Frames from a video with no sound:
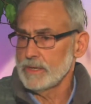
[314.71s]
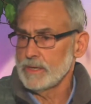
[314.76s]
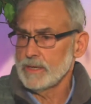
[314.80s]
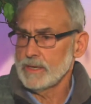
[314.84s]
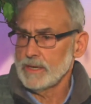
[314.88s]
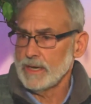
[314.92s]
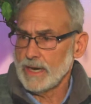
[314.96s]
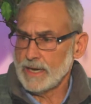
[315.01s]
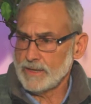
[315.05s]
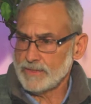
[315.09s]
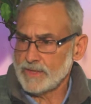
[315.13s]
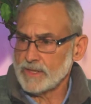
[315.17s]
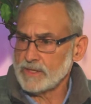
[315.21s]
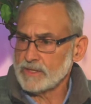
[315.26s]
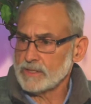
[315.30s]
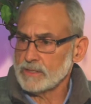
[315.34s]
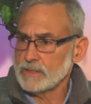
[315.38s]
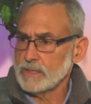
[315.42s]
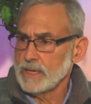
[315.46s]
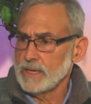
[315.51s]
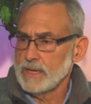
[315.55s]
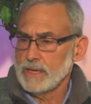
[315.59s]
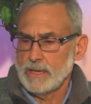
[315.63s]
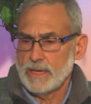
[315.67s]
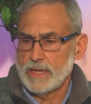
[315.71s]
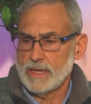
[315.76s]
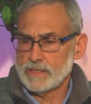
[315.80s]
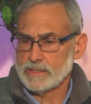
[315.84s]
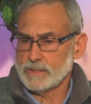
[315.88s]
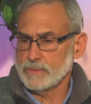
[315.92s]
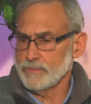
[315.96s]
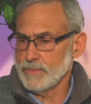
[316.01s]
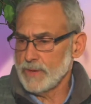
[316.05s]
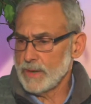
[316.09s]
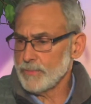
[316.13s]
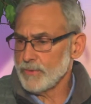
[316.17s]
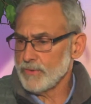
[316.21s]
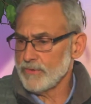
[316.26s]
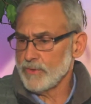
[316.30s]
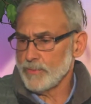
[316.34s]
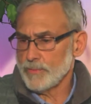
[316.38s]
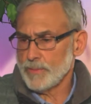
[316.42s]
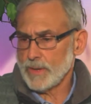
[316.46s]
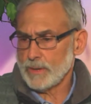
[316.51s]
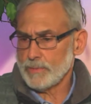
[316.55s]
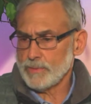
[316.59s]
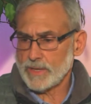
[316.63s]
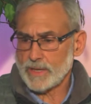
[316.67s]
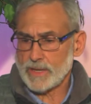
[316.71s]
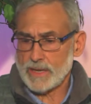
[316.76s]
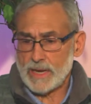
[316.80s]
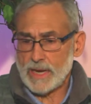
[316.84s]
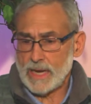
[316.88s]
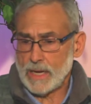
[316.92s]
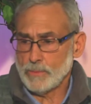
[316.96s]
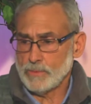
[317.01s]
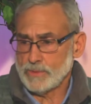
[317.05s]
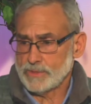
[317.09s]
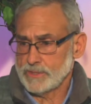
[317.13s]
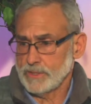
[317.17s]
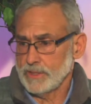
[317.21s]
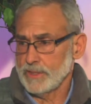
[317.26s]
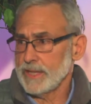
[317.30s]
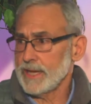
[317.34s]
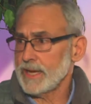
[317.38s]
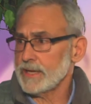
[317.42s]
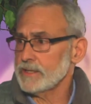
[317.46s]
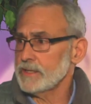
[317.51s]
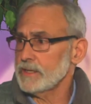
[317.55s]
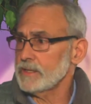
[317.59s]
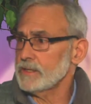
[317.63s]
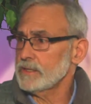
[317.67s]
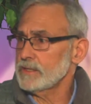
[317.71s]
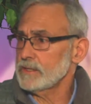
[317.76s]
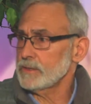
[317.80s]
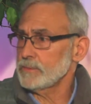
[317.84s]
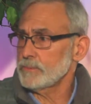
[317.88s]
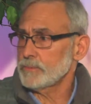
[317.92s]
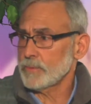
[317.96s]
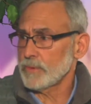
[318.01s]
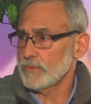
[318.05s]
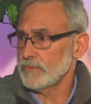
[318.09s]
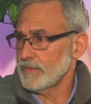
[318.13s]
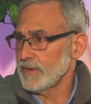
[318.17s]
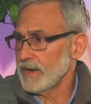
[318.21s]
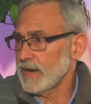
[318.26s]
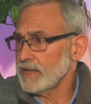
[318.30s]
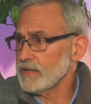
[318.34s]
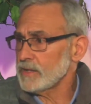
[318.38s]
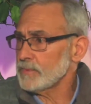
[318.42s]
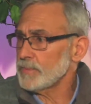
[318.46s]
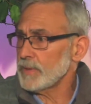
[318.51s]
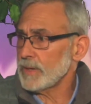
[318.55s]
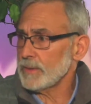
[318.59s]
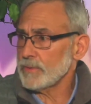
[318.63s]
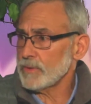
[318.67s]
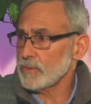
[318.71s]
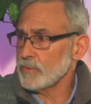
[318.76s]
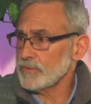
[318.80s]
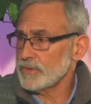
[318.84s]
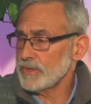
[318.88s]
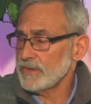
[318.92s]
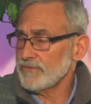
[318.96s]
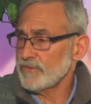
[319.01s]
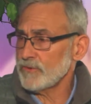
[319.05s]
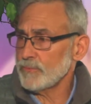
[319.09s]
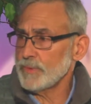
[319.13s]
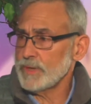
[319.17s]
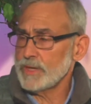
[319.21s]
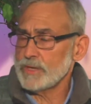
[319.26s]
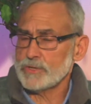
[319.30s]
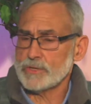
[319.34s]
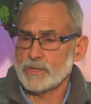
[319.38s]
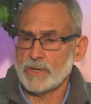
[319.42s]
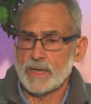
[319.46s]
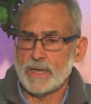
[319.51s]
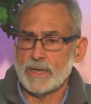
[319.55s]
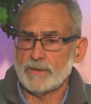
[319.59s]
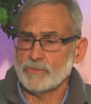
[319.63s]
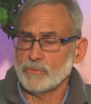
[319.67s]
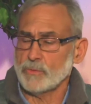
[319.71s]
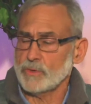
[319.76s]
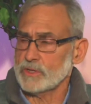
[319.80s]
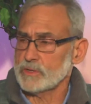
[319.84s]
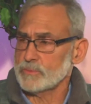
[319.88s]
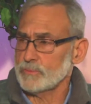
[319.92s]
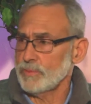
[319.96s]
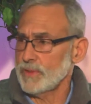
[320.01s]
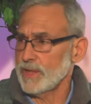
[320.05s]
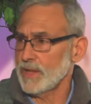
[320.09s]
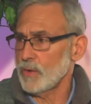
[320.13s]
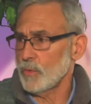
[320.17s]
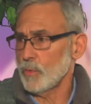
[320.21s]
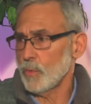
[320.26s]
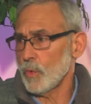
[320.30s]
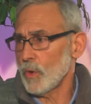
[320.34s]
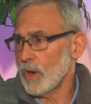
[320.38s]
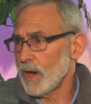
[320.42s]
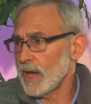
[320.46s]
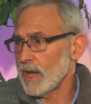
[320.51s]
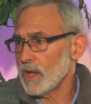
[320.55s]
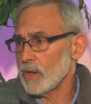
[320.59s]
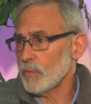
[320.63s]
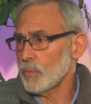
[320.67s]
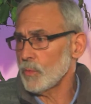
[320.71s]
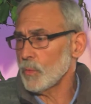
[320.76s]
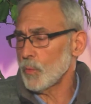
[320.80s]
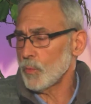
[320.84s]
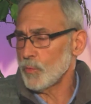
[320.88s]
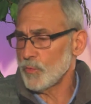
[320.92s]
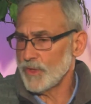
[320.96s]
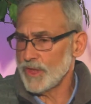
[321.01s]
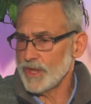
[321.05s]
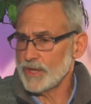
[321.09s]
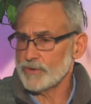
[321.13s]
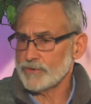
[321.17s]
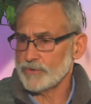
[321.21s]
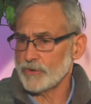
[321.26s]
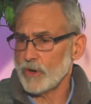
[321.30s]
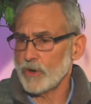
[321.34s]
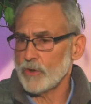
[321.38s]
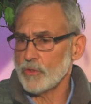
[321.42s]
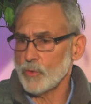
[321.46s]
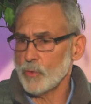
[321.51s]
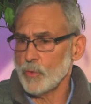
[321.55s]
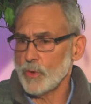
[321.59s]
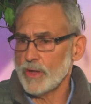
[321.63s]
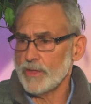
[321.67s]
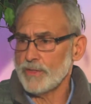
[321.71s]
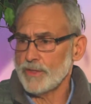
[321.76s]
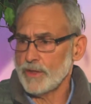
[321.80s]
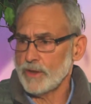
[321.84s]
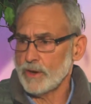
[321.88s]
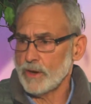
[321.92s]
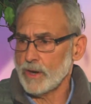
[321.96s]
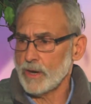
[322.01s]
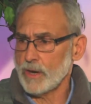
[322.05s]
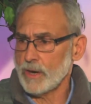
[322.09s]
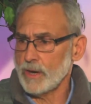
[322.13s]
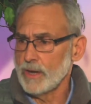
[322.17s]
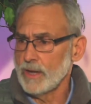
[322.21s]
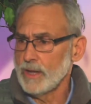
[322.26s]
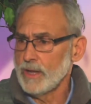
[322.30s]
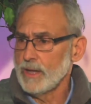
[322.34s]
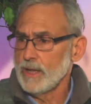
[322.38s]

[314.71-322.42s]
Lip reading: I think as a member of the public, I was elected to provide the public with information. I have to explain why things are the way they are.